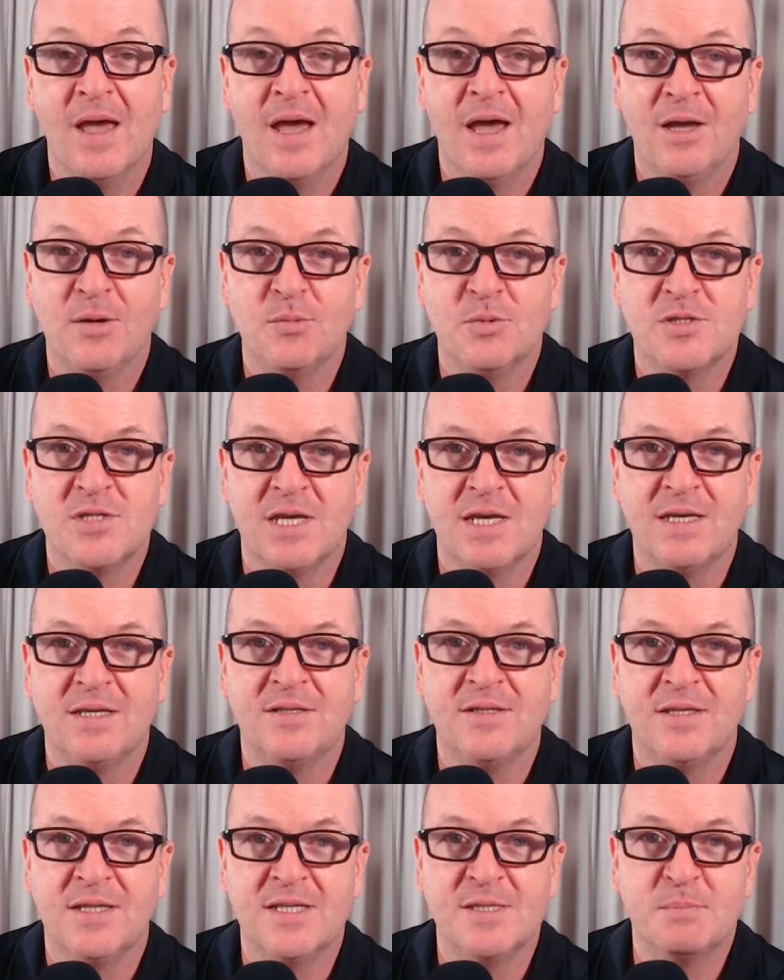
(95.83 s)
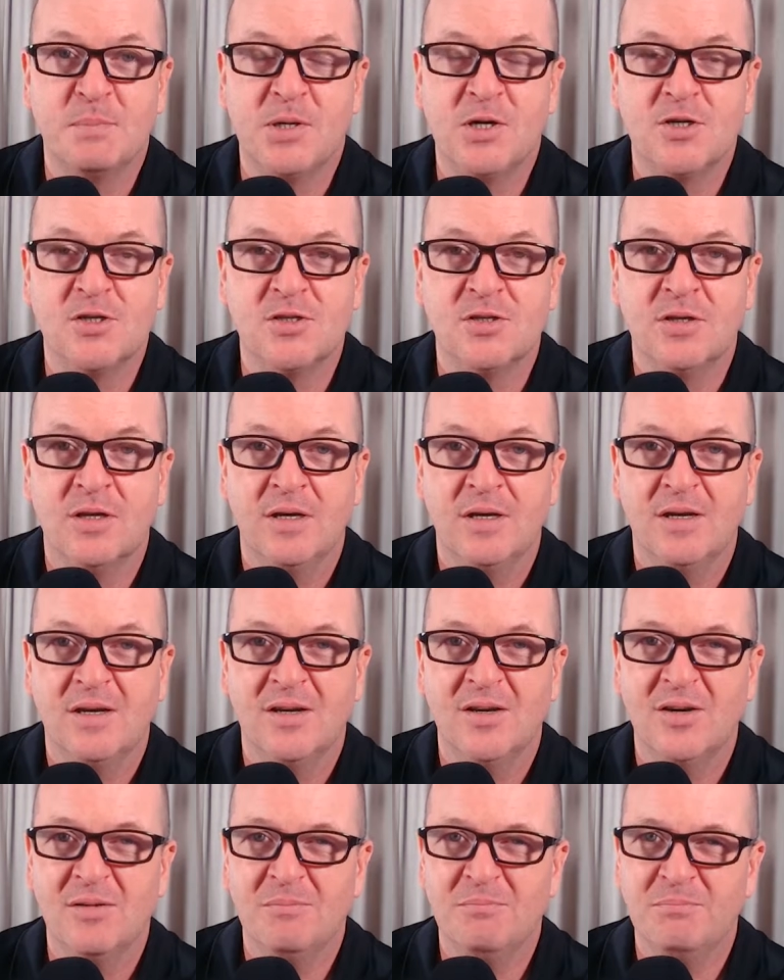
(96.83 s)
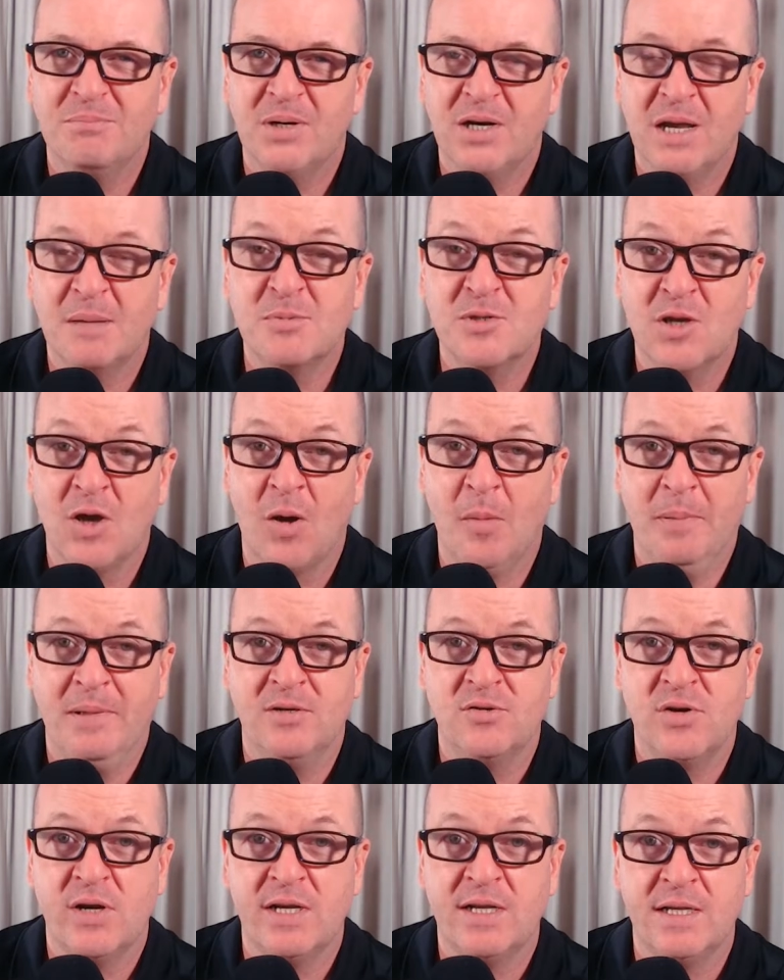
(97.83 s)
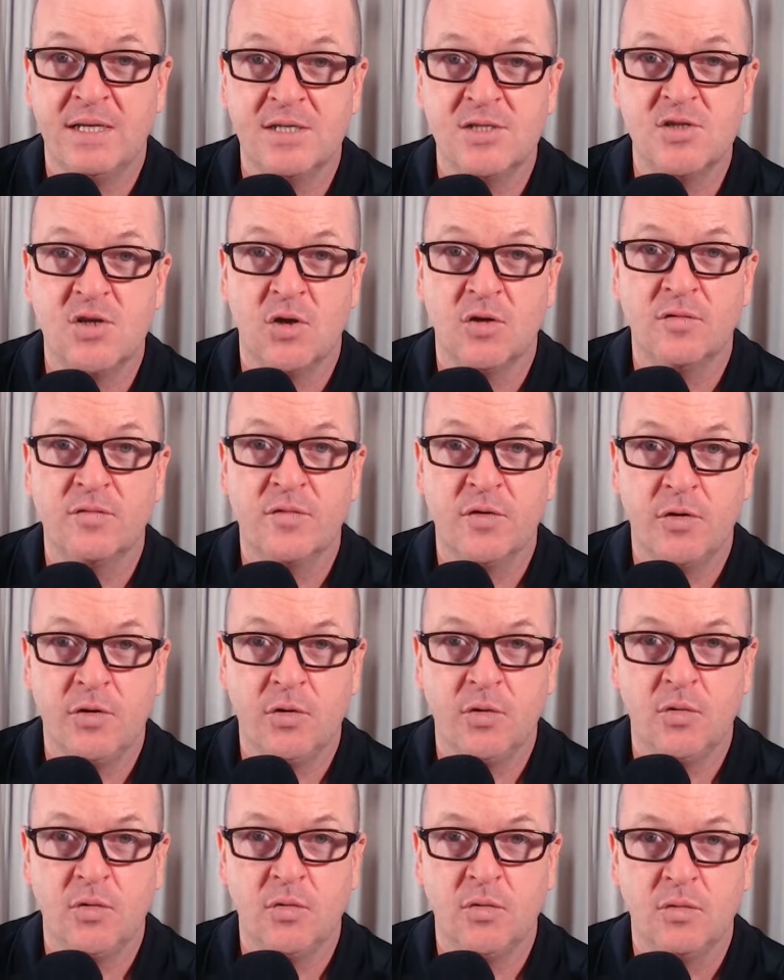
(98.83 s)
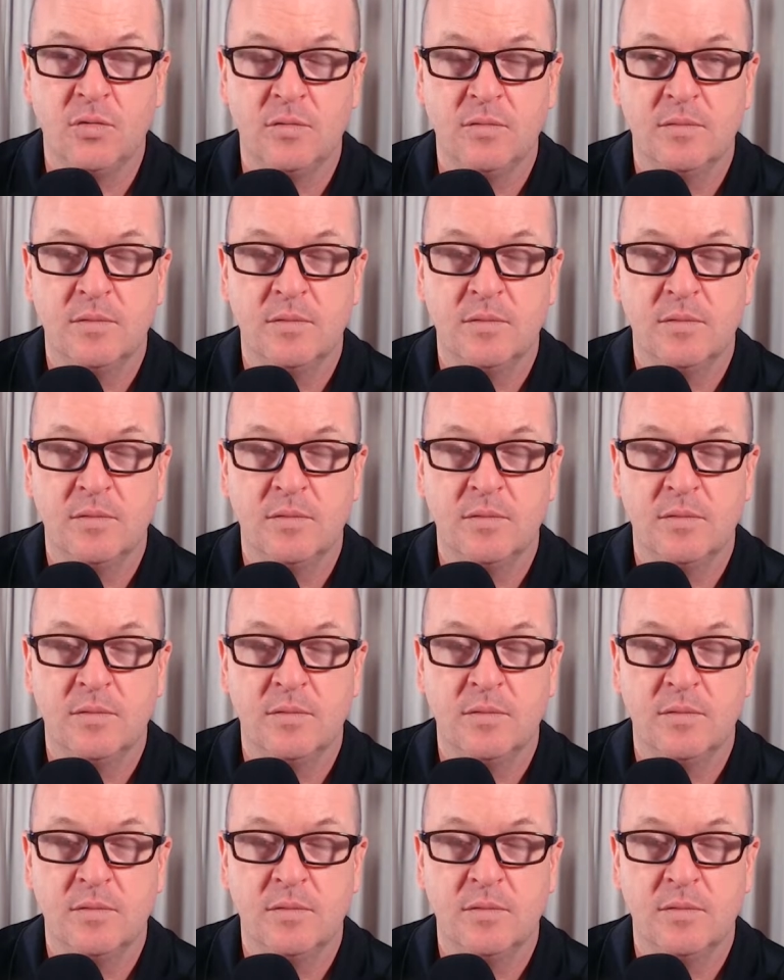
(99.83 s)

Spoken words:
I would say to this person, perhaps copy trading is not for you.